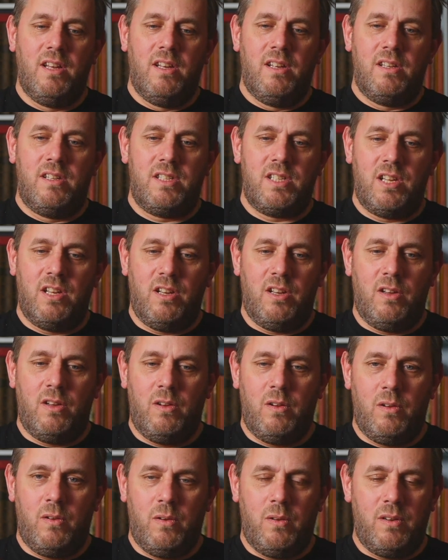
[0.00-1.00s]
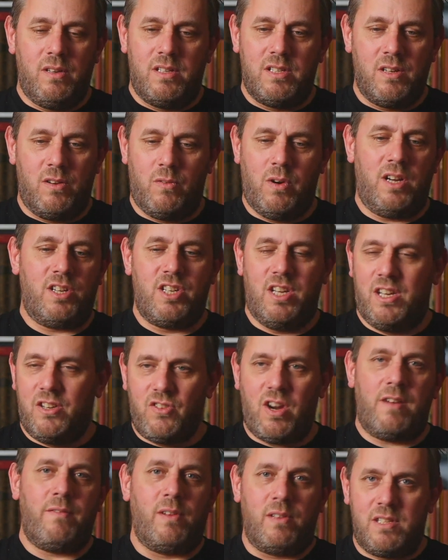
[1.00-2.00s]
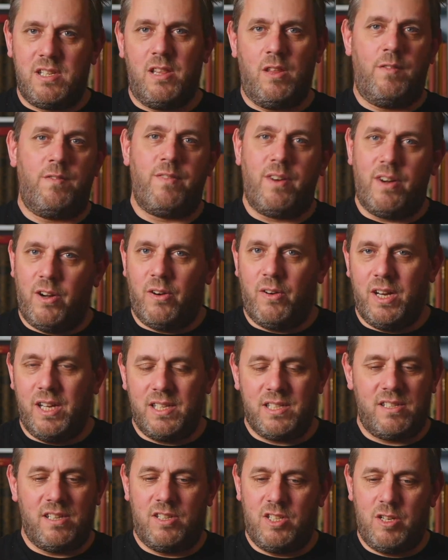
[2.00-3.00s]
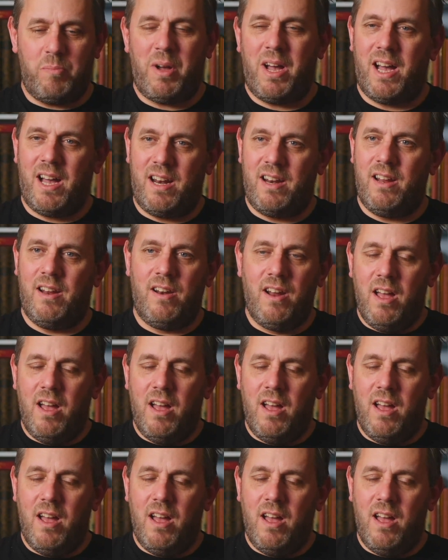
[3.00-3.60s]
to Russia, he traveled to the Far East, to Japan,